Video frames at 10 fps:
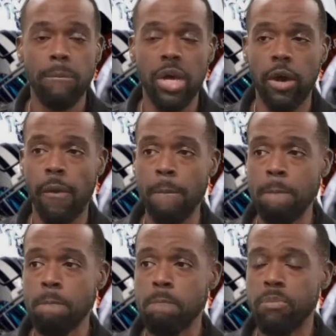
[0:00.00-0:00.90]

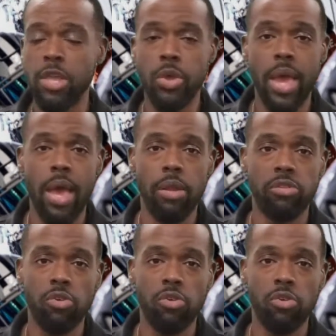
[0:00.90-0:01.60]
Then you had